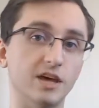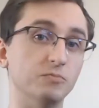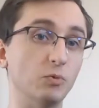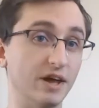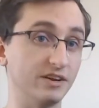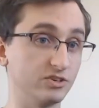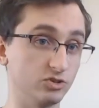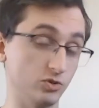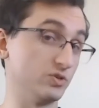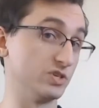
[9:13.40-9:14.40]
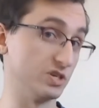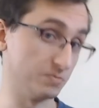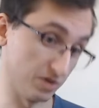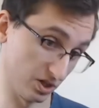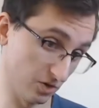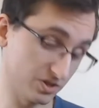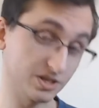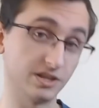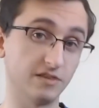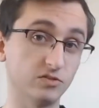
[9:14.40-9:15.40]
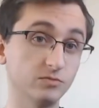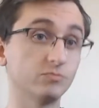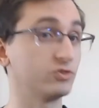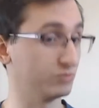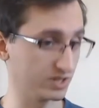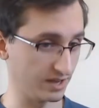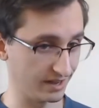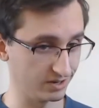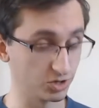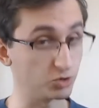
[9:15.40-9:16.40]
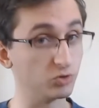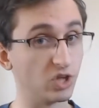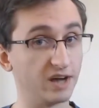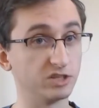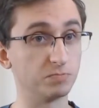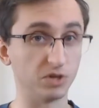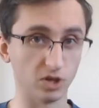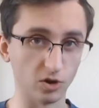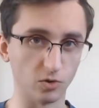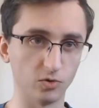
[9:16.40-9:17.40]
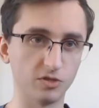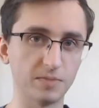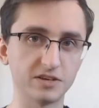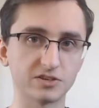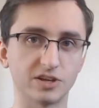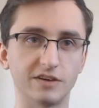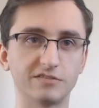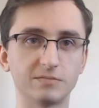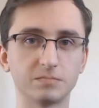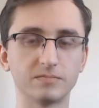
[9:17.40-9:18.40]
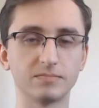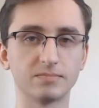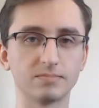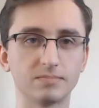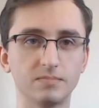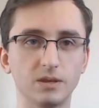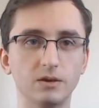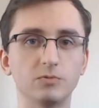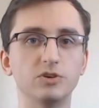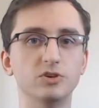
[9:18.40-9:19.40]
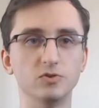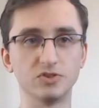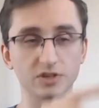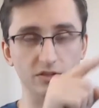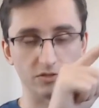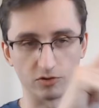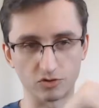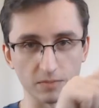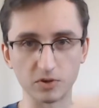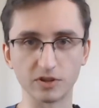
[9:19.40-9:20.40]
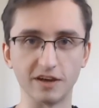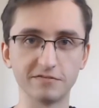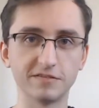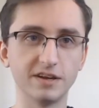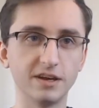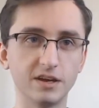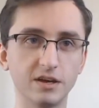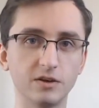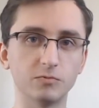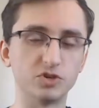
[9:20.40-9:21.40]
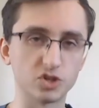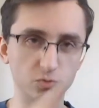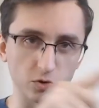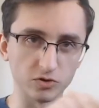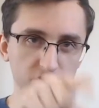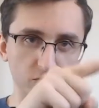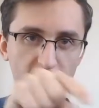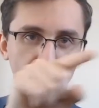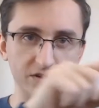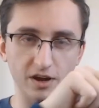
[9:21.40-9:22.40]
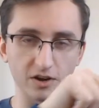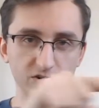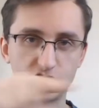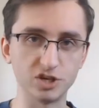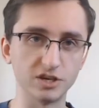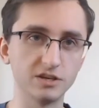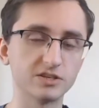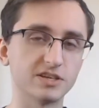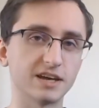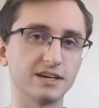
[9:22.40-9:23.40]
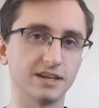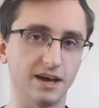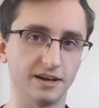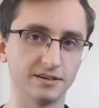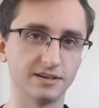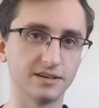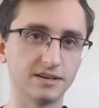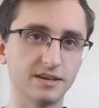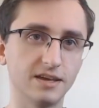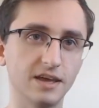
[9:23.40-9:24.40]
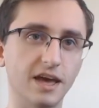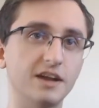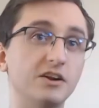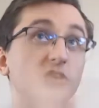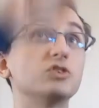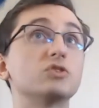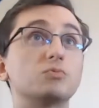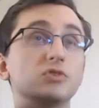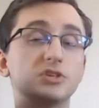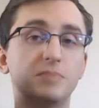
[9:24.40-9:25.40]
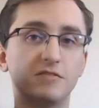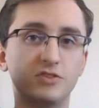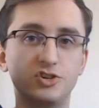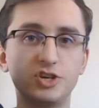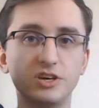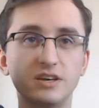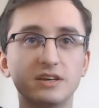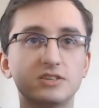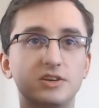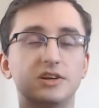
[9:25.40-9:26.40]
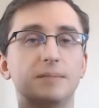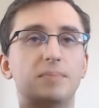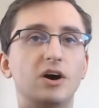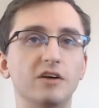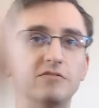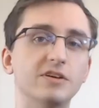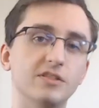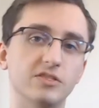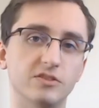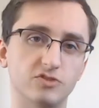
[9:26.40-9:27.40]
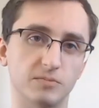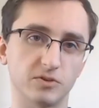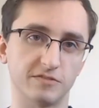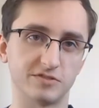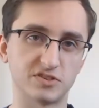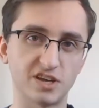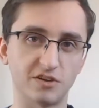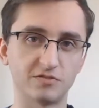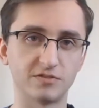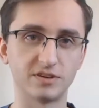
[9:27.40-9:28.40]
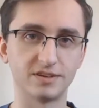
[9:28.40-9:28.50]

Then we went 2 C's below sea level, which was again 2 lines below the bass clef. We used the treble clef, which swirls around our G second line, and it also swirls above the G, sitting above the treble clef itself.